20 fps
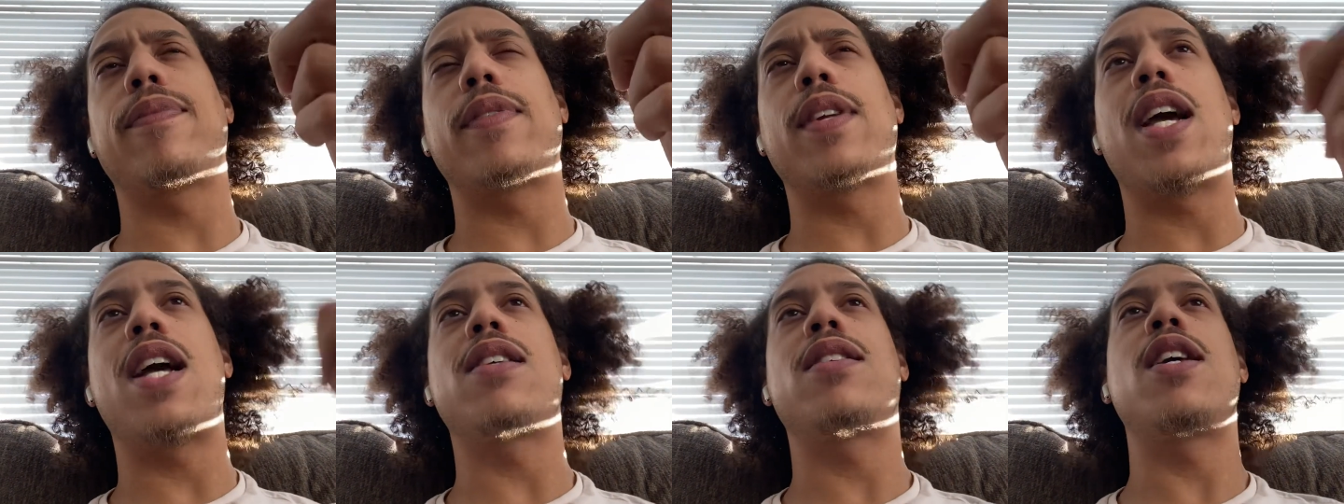
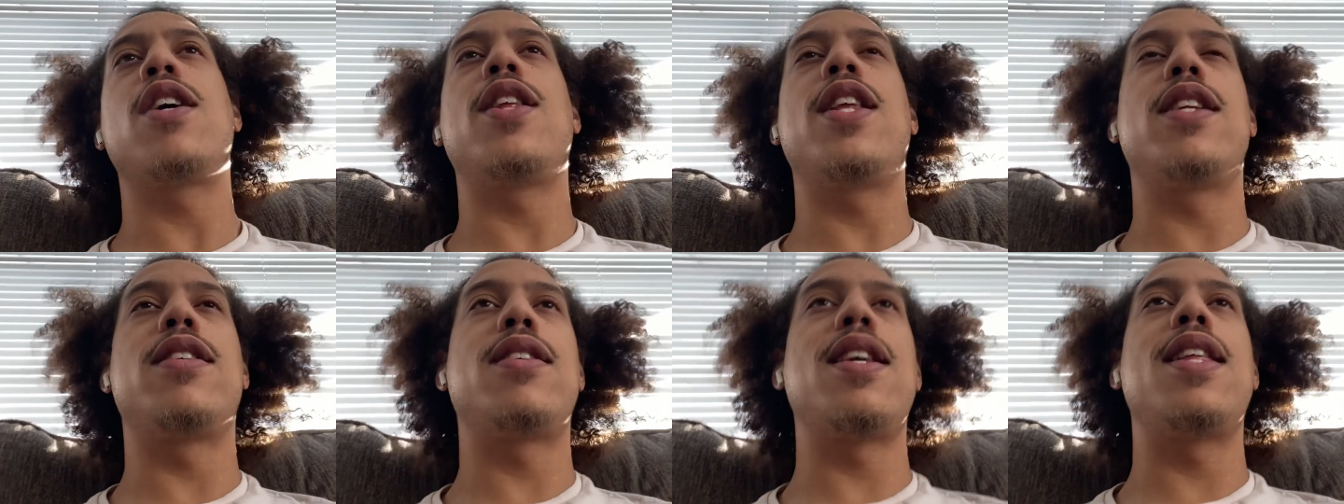say all that
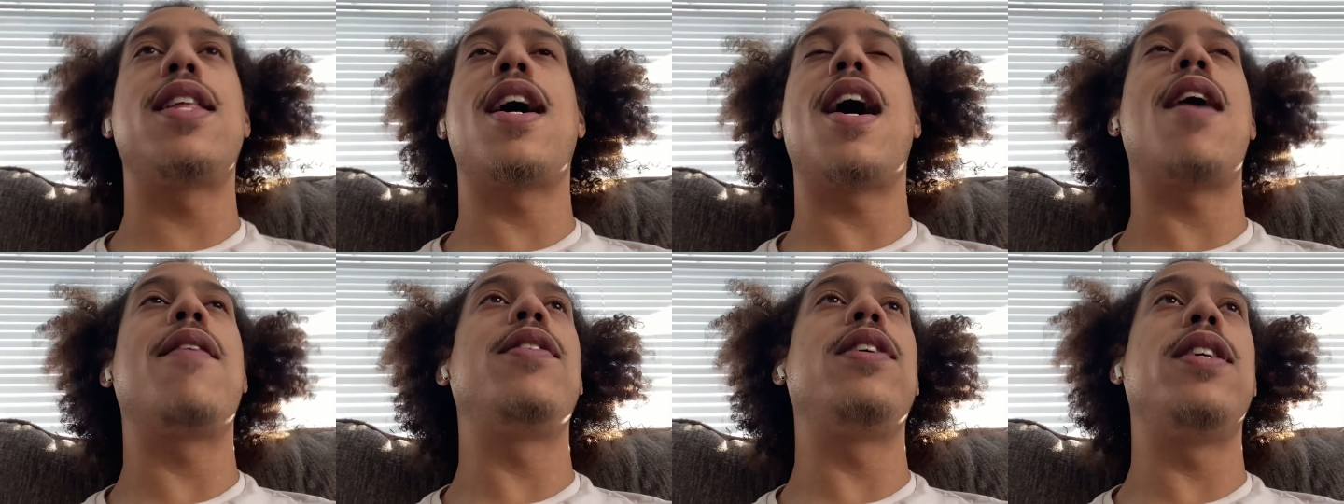to say
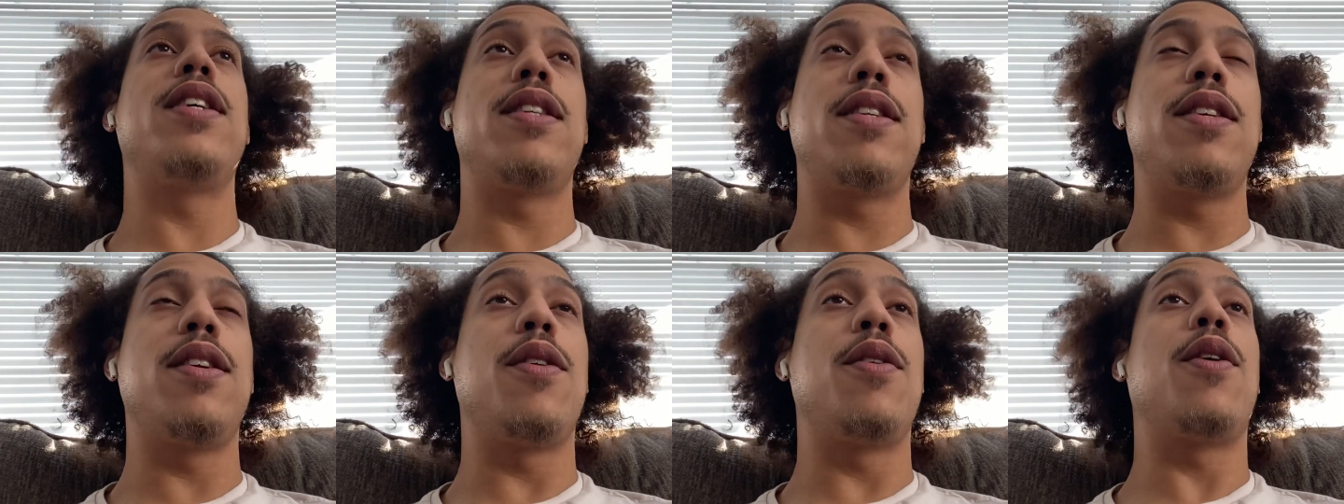
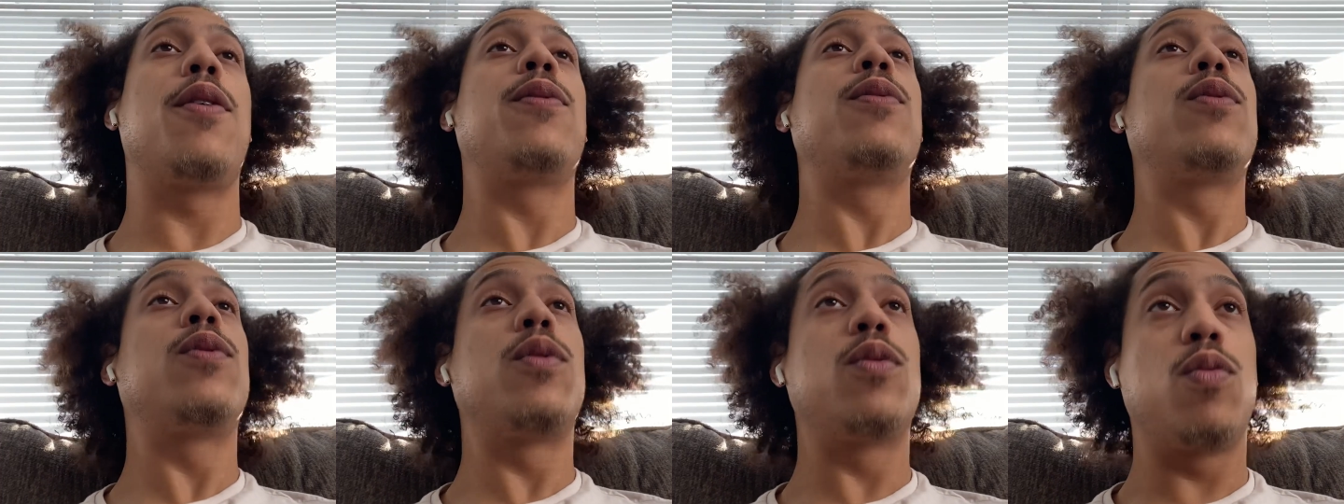that,
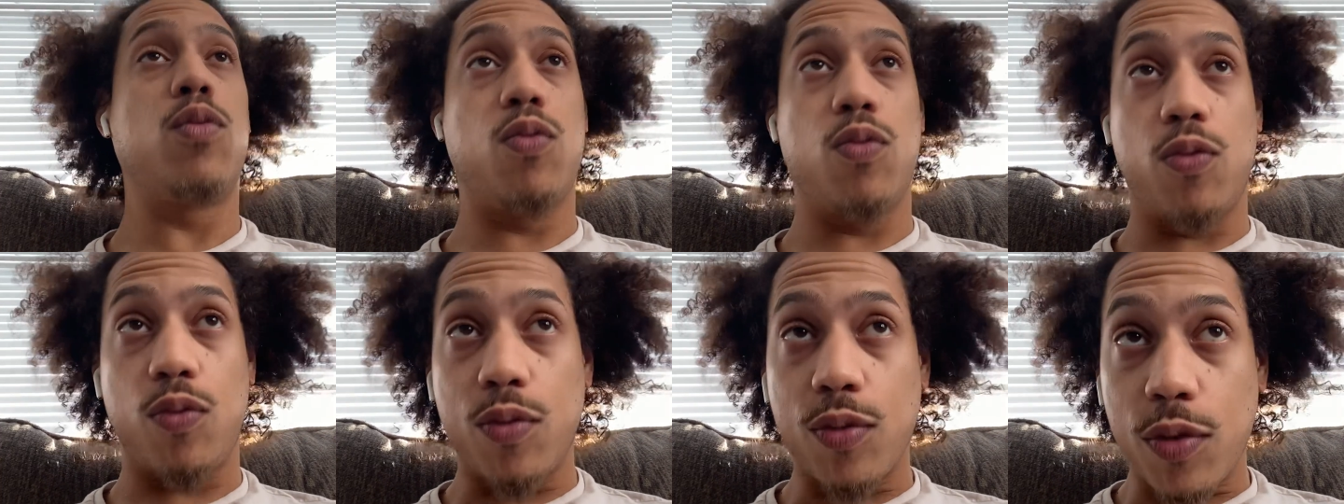
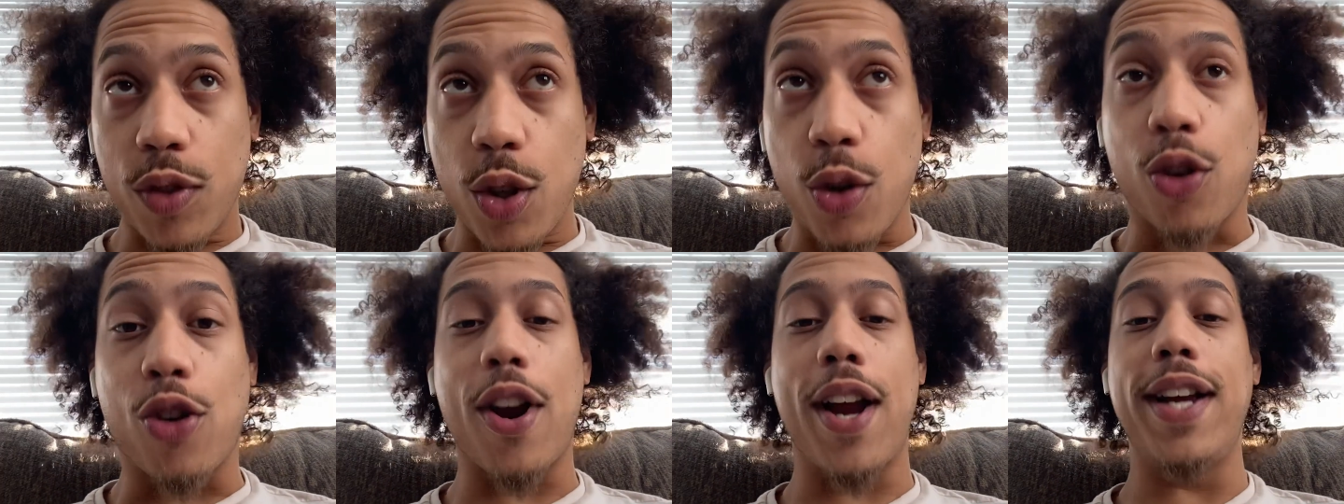
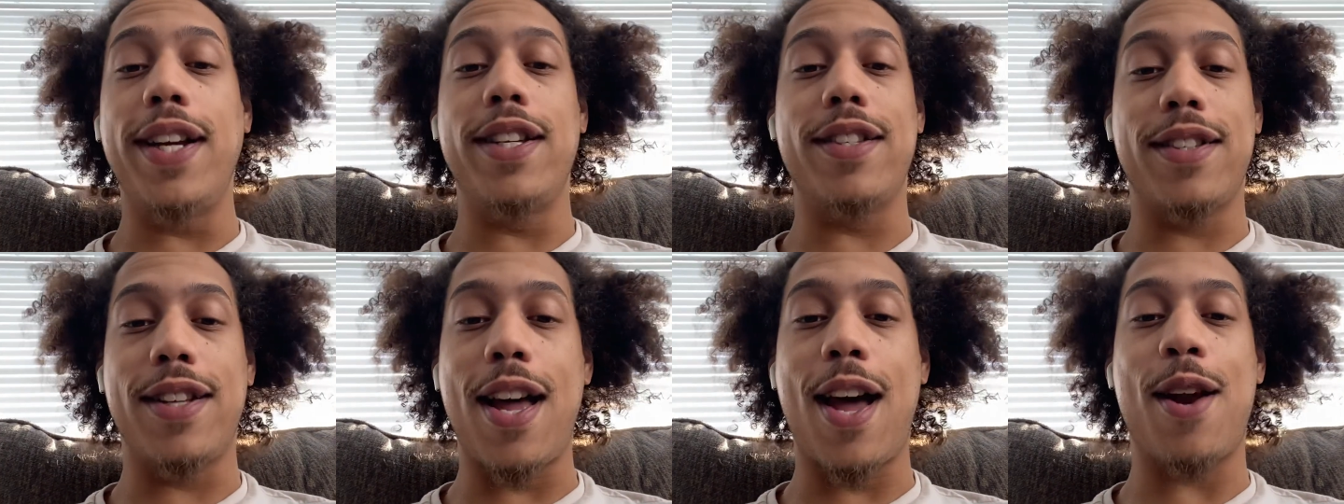Ukraine is
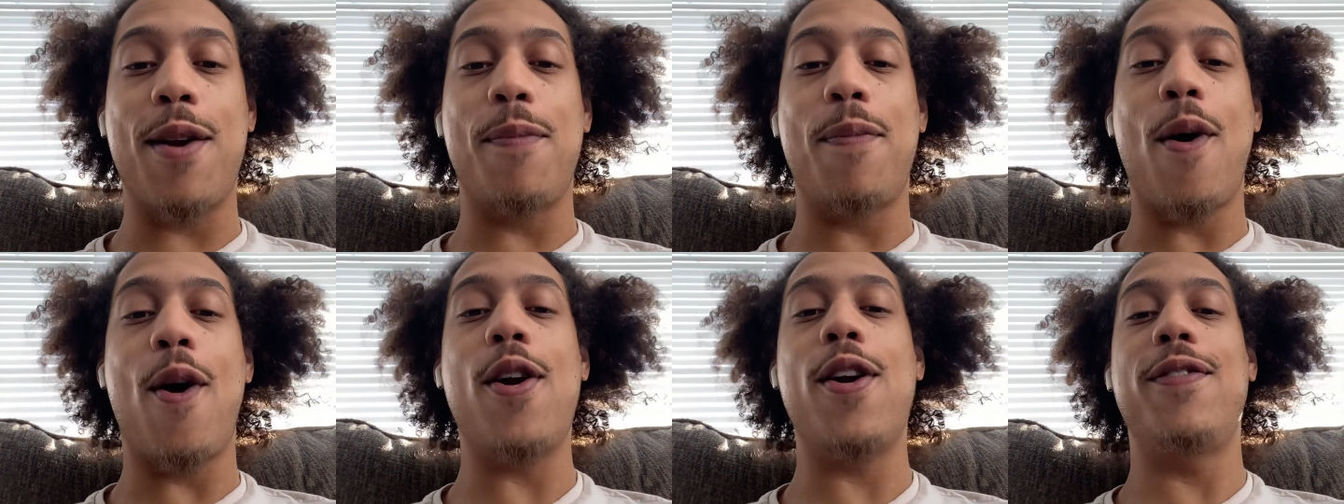not a
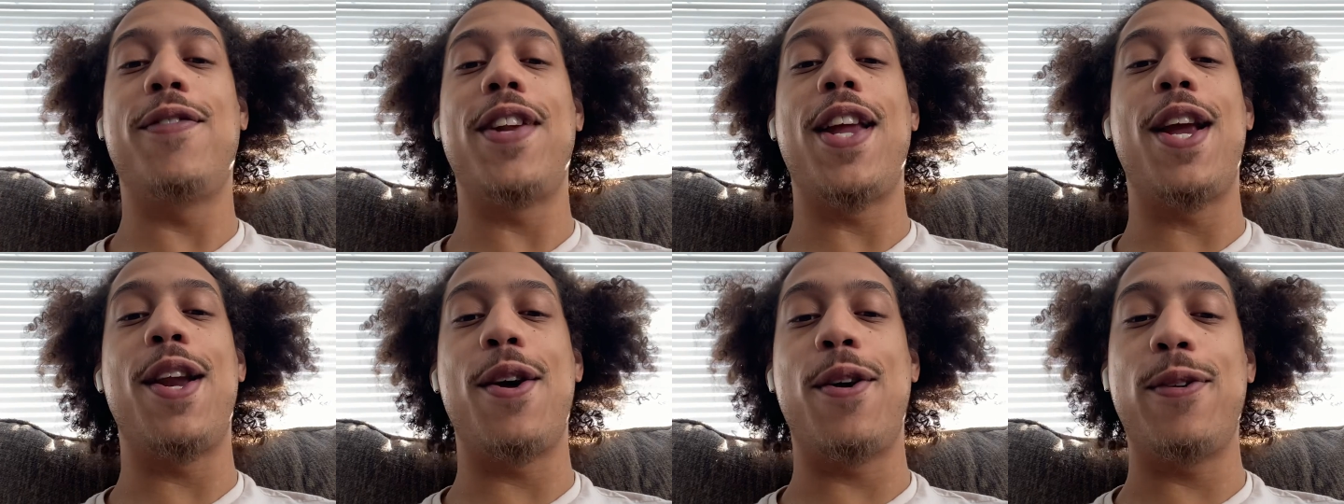part of
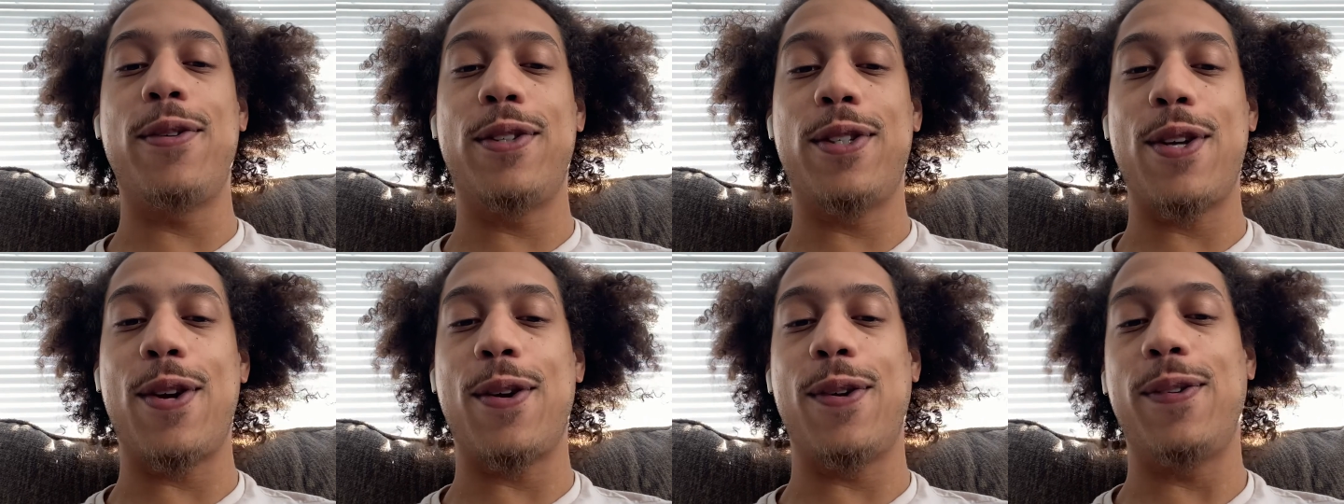NATO,
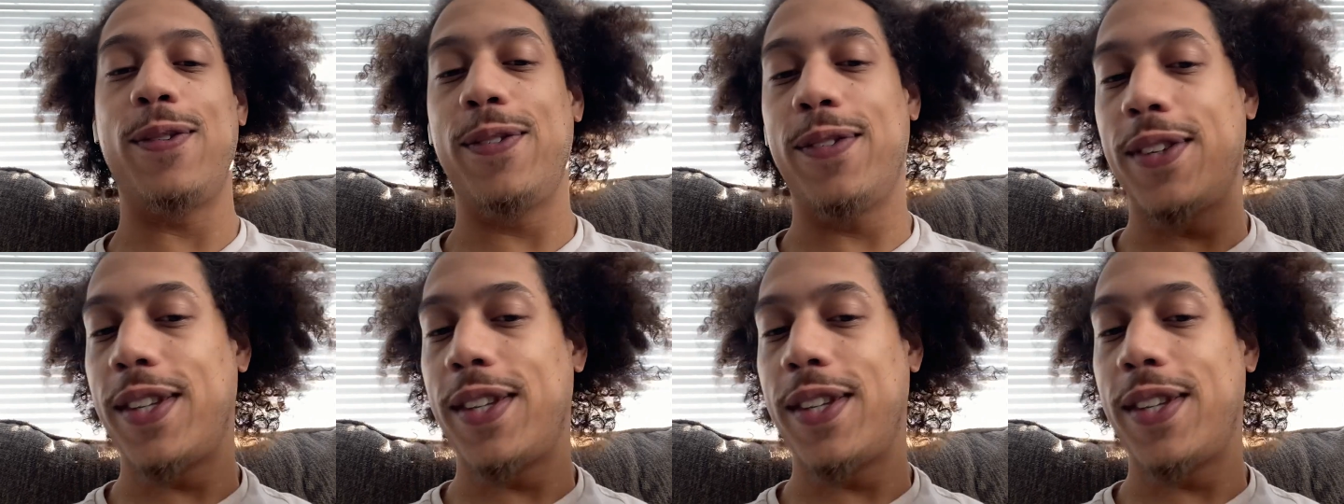so